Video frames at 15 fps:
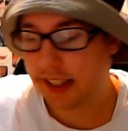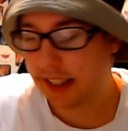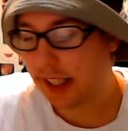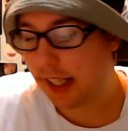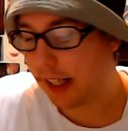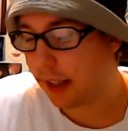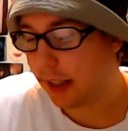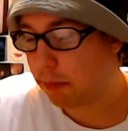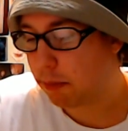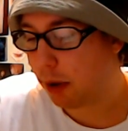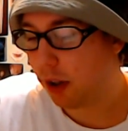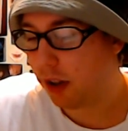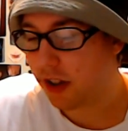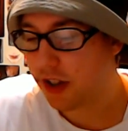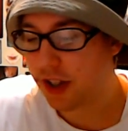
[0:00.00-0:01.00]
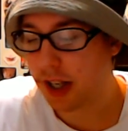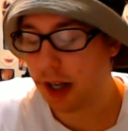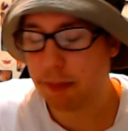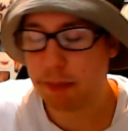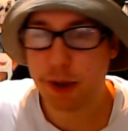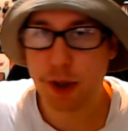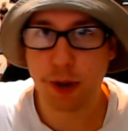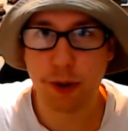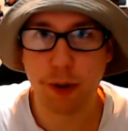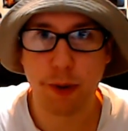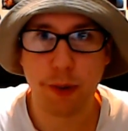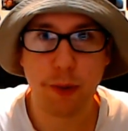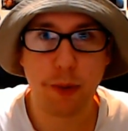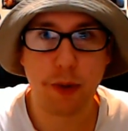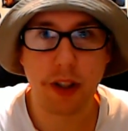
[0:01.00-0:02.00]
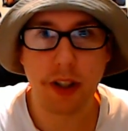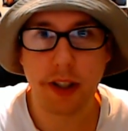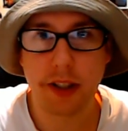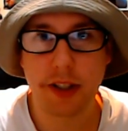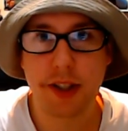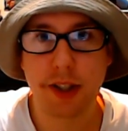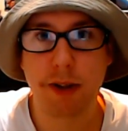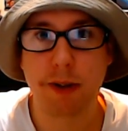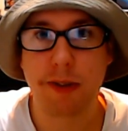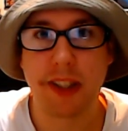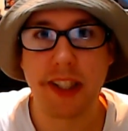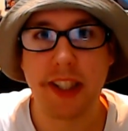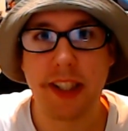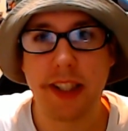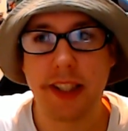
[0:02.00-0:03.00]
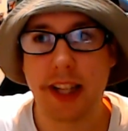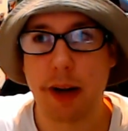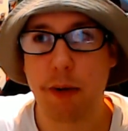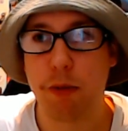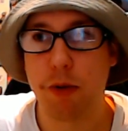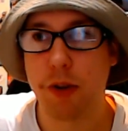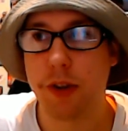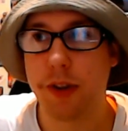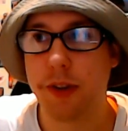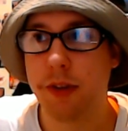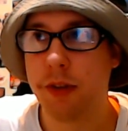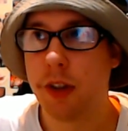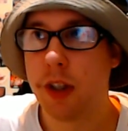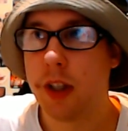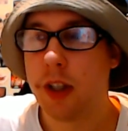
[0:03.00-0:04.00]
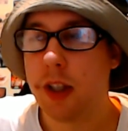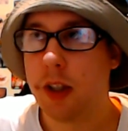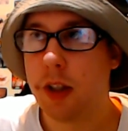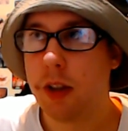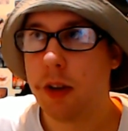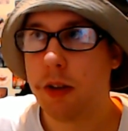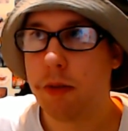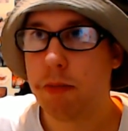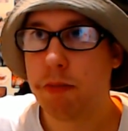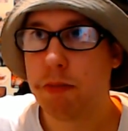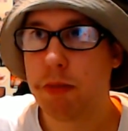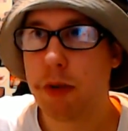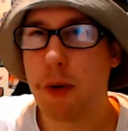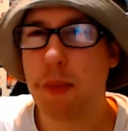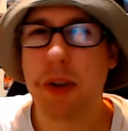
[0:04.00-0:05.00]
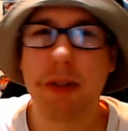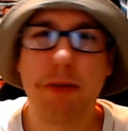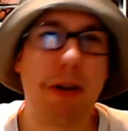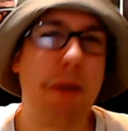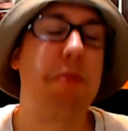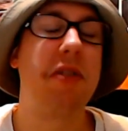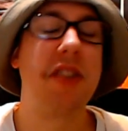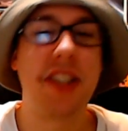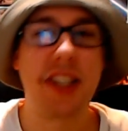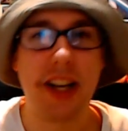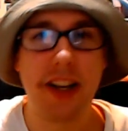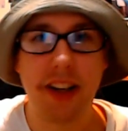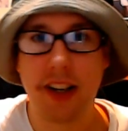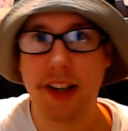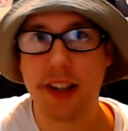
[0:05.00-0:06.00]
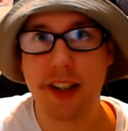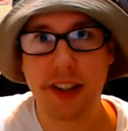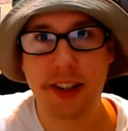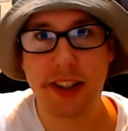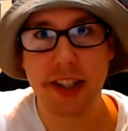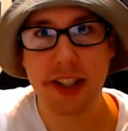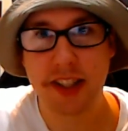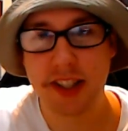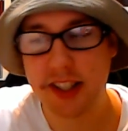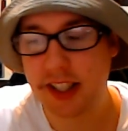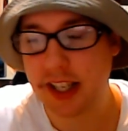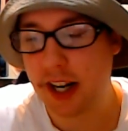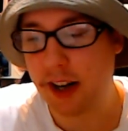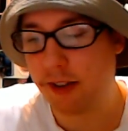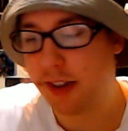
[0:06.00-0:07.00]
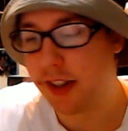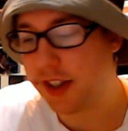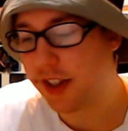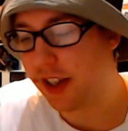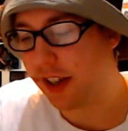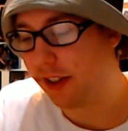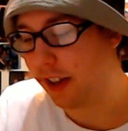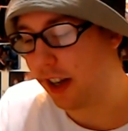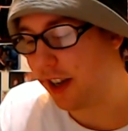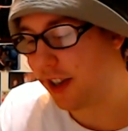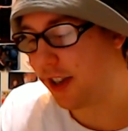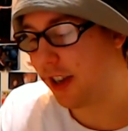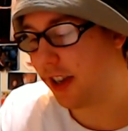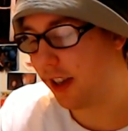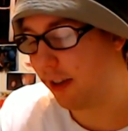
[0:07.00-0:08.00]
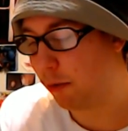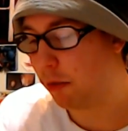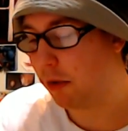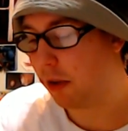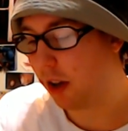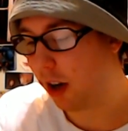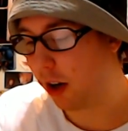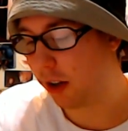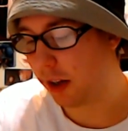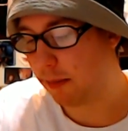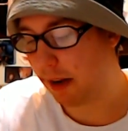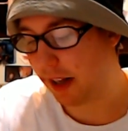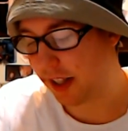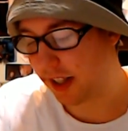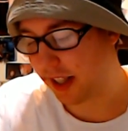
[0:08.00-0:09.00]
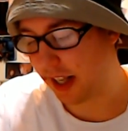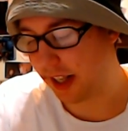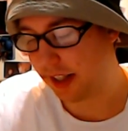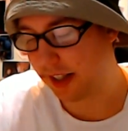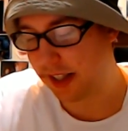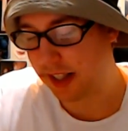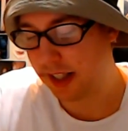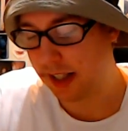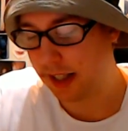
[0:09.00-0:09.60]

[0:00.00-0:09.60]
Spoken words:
get it polished up to a degree that would properly represent this current generation only makes sense.